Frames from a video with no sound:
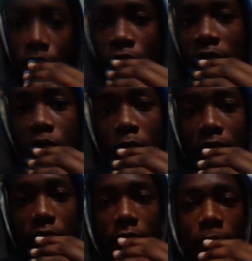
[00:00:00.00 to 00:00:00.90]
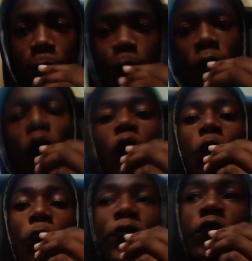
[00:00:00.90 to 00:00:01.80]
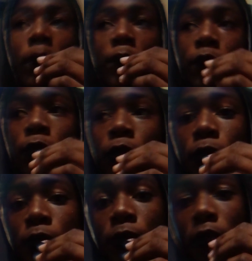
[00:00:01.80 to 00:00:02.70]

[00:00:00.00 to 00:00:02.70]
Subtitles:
ask you guys one thing. What do you want me to do?